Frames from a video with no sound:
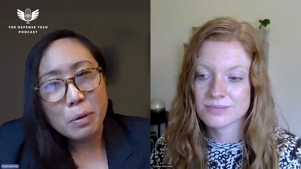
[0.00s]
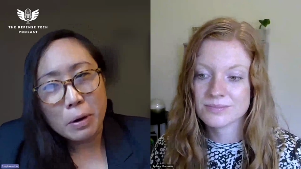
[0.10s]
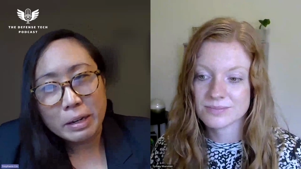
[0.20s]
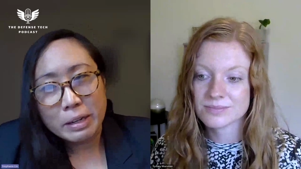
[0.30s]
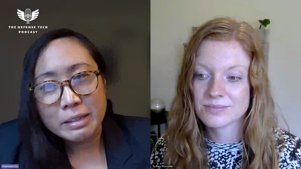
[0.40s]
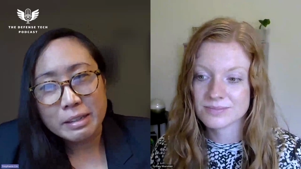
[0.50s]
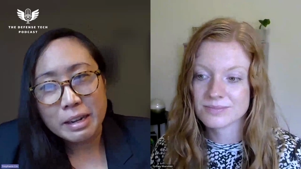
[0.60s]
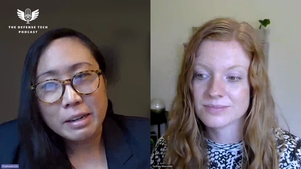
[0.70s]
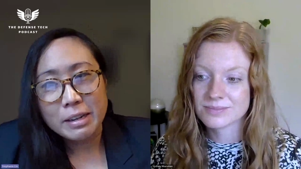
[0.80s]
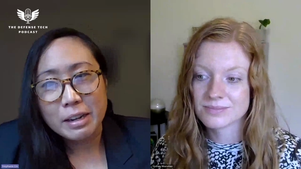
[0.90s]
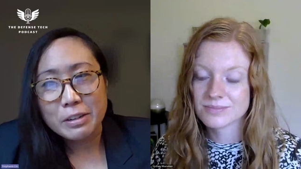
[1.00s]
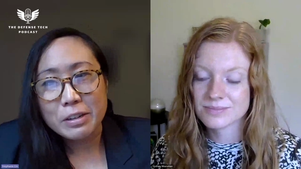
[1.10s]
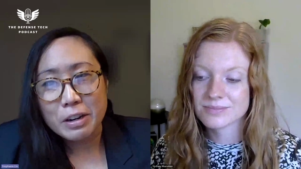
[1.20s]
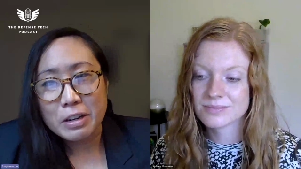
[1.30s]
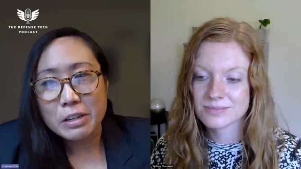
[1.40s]
Speaker 1: important, I, I
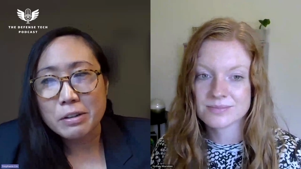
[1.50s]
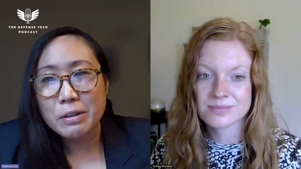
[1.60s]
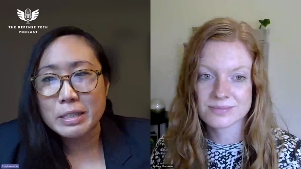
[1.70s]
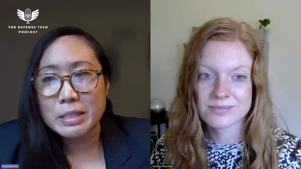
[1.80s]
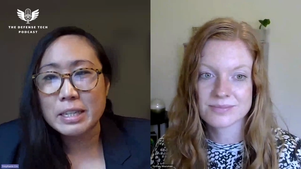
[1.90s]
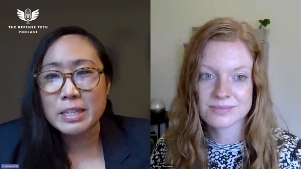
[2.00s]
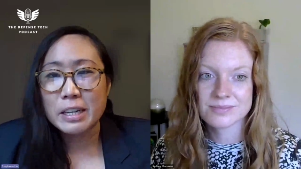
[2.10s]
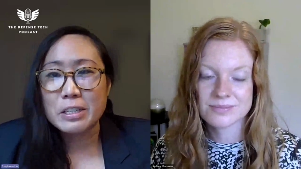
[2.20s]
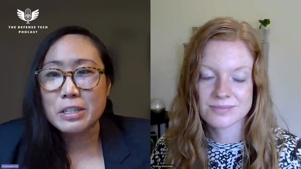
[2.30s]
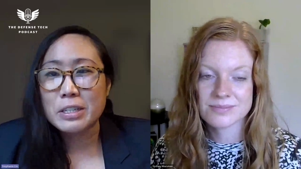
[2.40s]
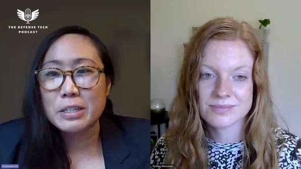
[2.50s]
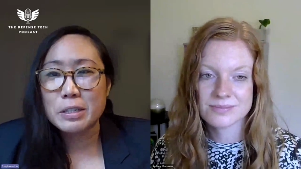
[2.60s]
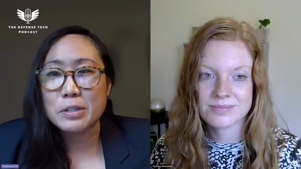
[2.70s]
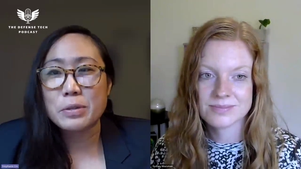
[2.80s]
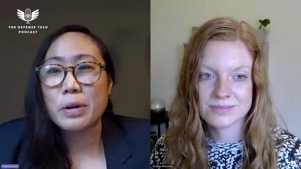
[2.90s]
could argue, as the technology is
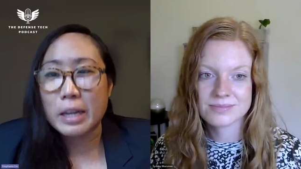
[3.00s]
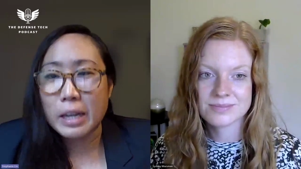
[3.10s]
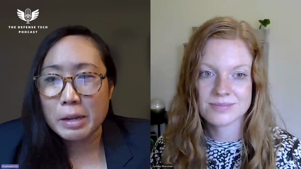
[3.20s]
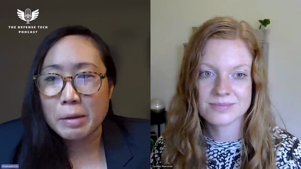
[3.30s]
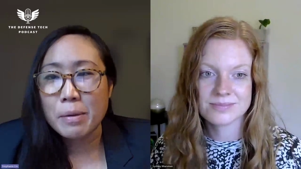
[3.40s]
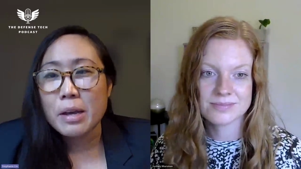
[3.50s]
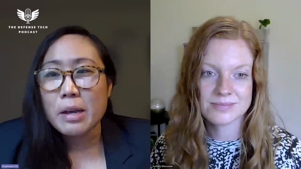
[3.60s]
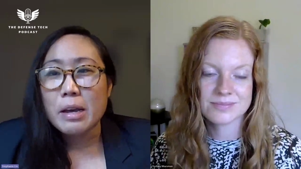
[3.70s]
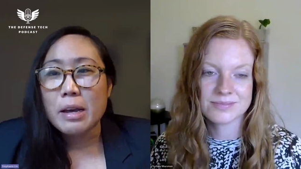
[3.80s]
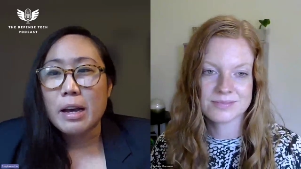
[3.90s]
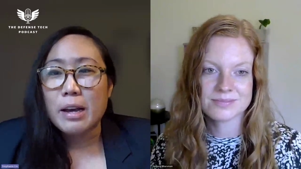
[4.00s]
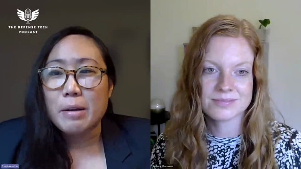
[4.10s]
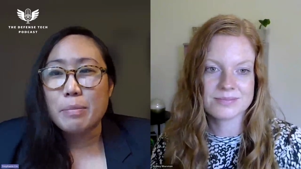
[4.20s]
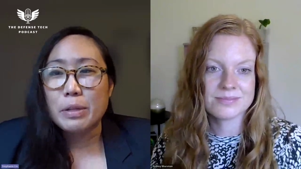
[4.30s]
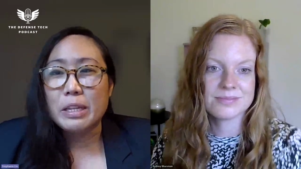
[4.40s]
the short game.
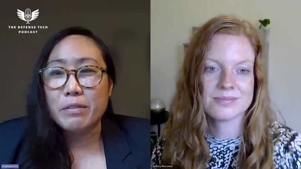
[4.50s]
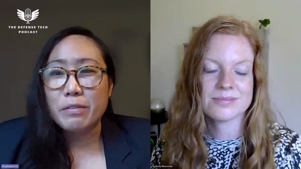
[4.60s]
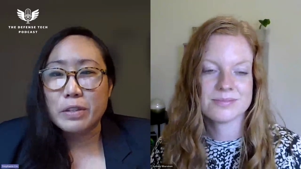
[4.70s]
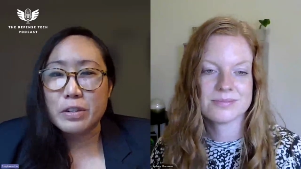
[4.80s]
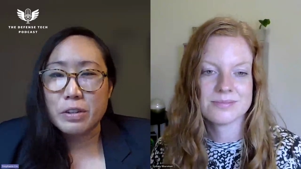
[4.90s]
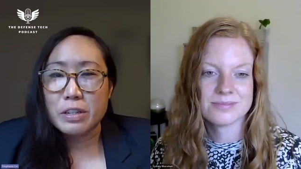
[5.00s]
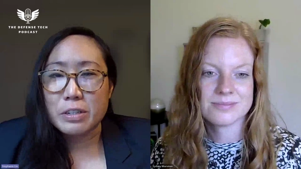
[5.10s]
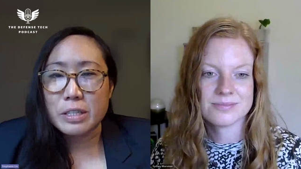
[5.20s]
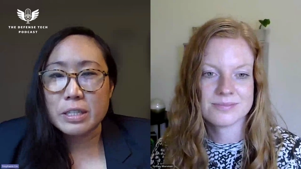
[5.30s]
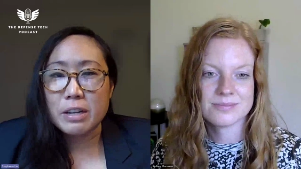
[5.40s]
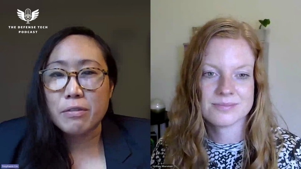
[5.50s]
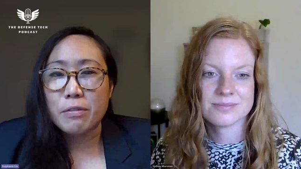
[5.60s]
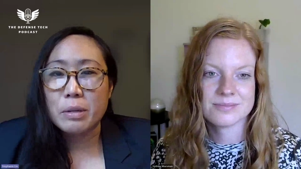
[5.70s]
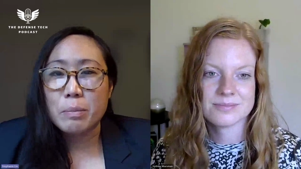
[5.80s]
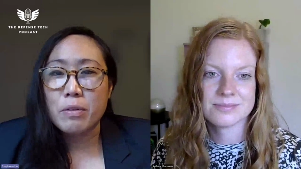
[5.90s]
Uh, but the infrastructure
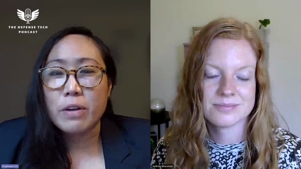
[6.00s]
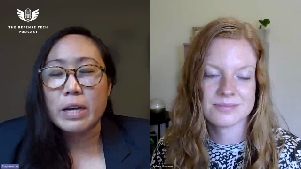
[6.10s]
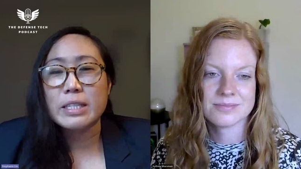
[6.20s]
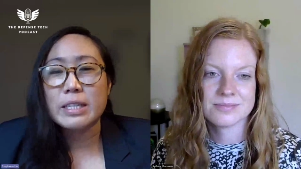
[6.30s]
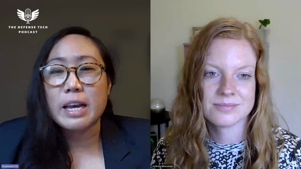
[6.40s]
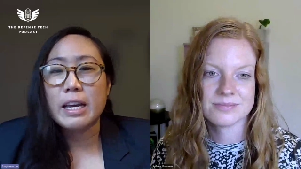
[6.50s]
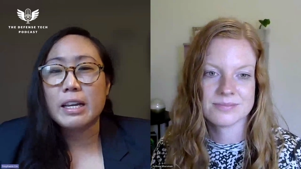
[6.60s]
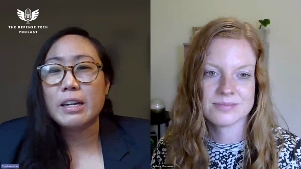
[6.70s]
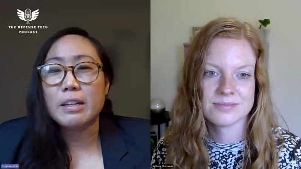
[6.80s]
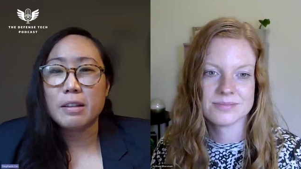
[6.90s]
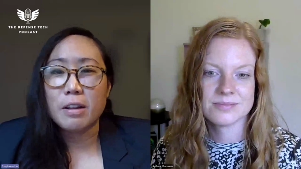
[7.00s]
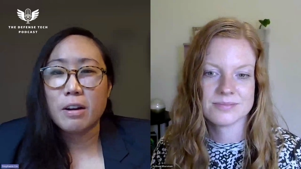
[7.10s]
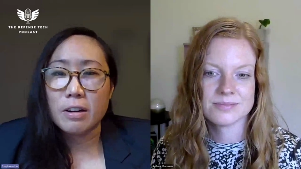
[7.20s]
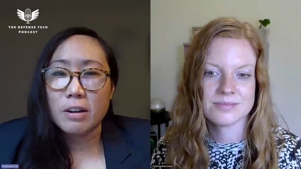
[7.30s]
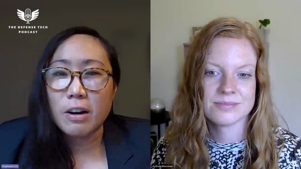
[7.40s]
itself really provides that
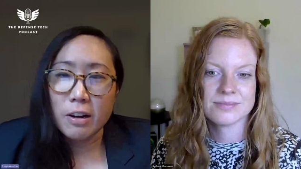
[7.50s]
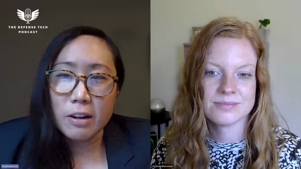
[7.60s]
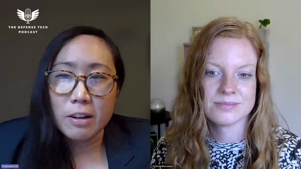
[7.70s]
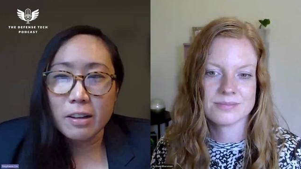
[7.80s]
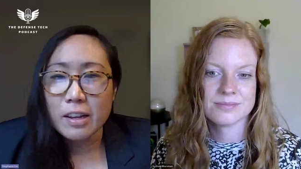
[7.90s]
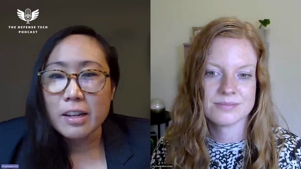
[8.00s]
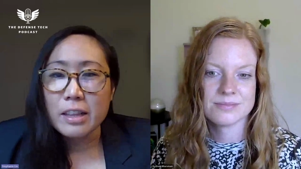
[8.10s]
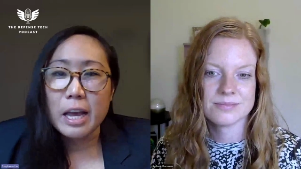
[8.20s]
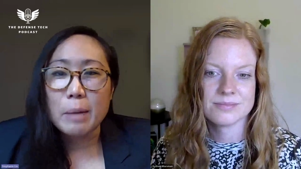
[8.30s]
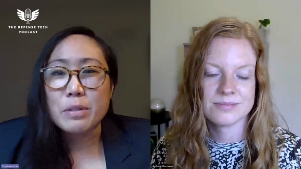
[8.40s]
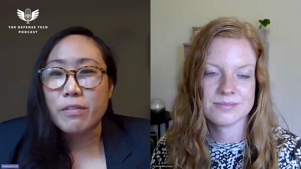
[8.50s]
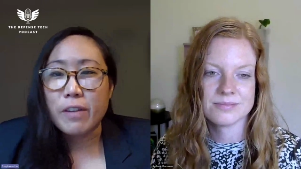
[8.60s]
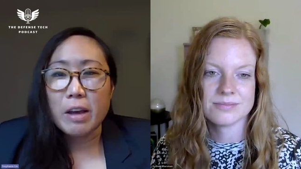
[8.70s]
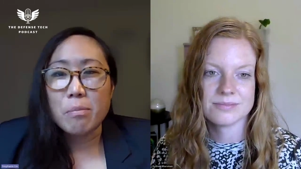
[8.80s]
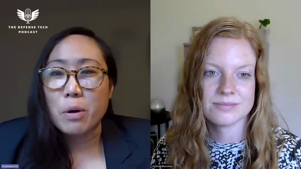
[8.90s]
long haul lab to
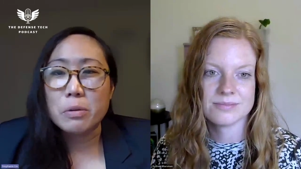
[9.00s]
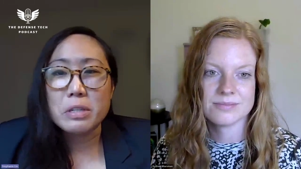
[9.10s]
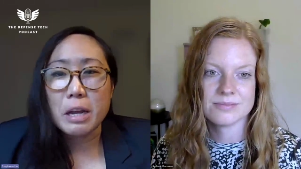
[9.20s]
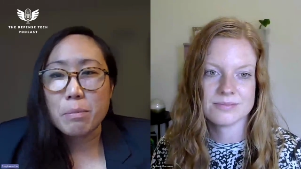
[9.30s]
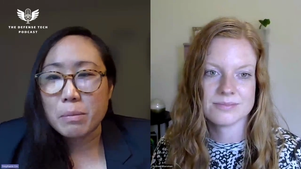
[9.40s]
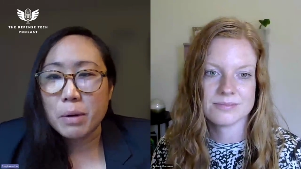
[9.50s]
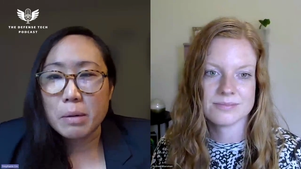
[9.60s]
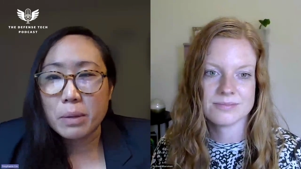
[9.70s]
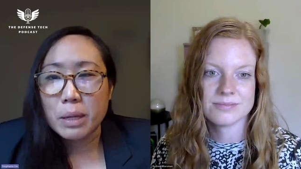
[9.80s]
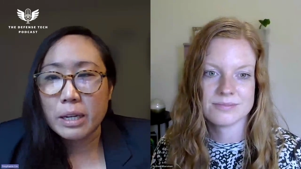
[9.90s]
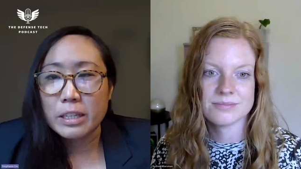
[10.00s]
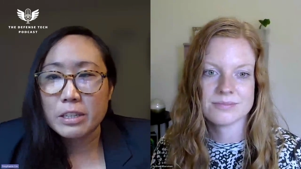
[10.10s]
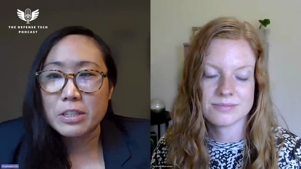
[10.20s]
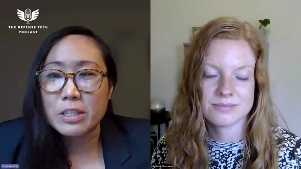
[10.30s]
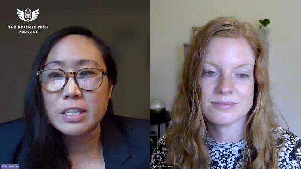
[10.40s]
fab prototyping pipeline
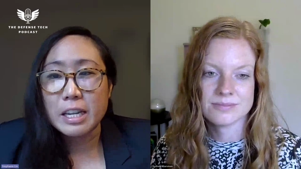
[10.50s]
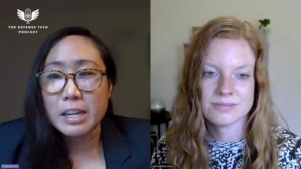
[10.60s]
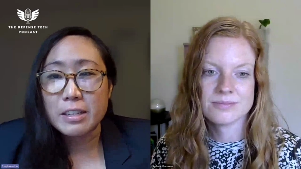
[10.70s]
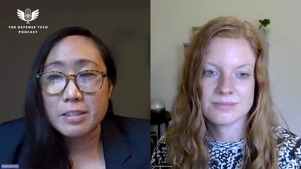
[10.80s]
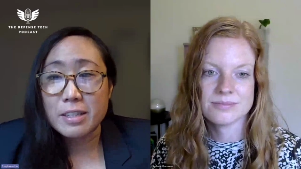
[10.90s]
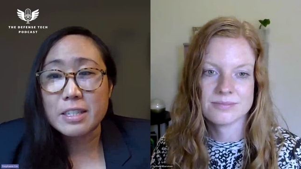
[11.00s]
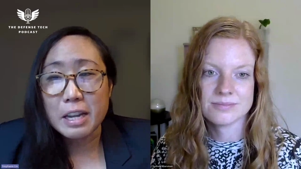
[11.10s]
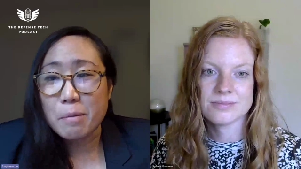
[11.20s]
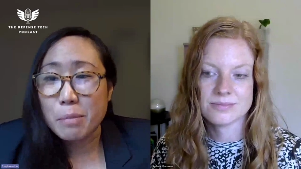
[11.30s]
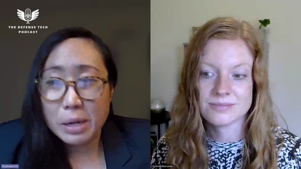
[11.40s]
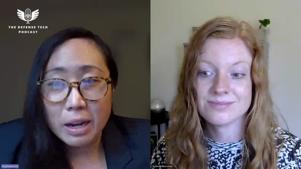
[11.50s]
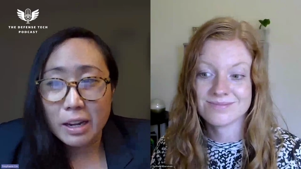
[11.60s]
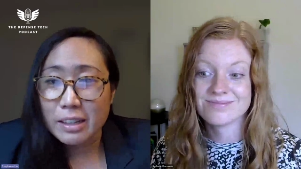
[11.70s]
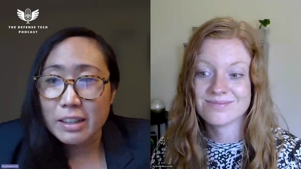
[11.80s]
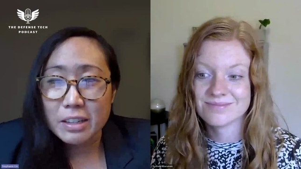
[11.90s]
that should stay, sustain
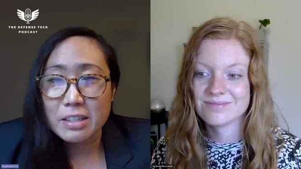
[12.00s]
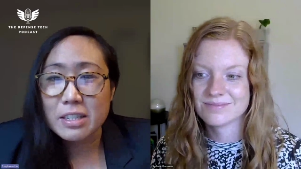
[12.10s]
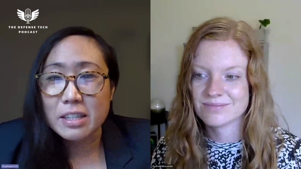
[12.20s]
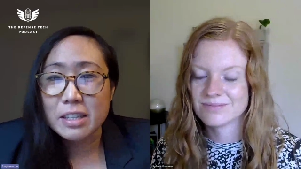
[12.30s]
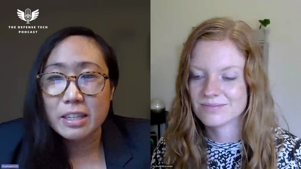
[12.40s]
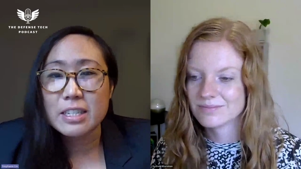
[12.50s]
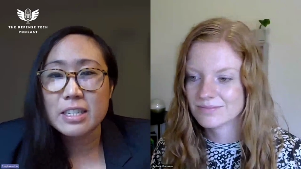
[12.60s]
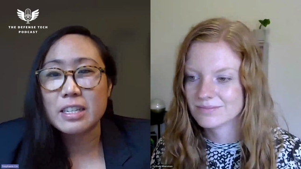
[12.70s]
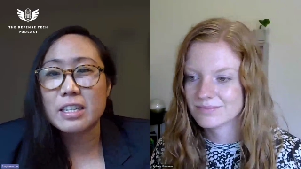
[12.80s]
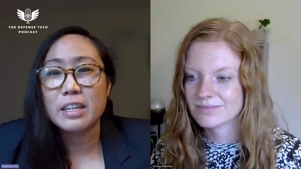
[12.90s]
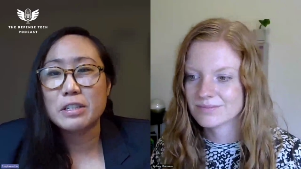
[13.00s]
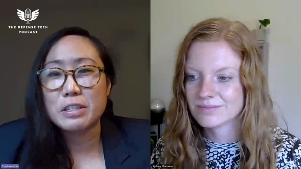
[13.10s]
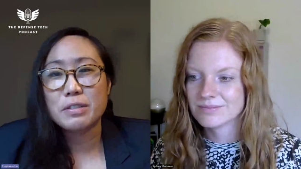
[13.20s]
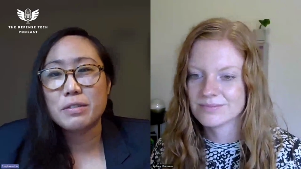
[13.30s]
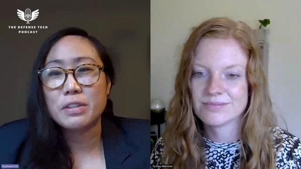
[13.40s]
beyond the selected
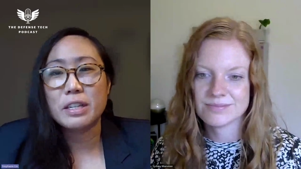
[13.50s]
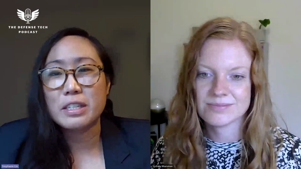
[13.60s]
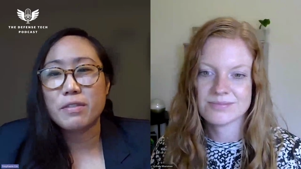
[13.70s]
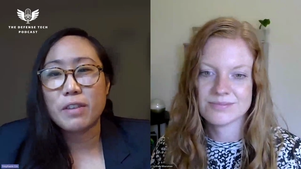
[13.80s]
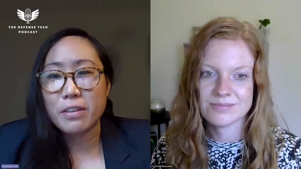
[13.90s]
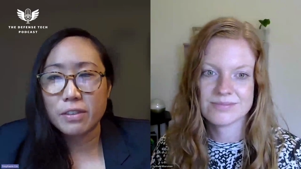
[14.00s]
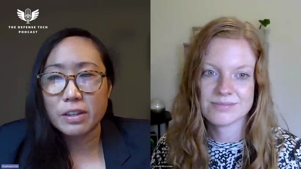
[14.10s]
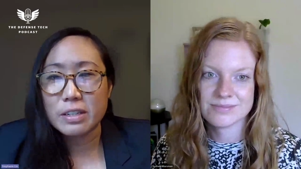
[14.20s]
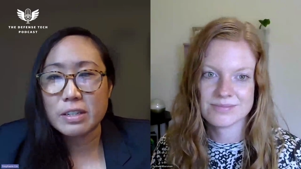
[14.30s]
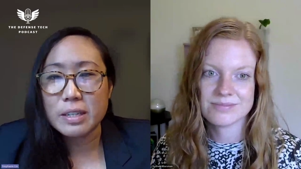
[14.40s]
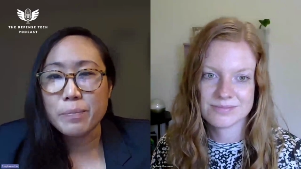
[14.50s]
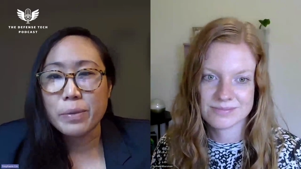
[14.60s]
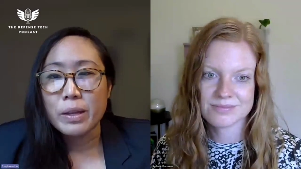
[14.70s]
technologies for the next five years.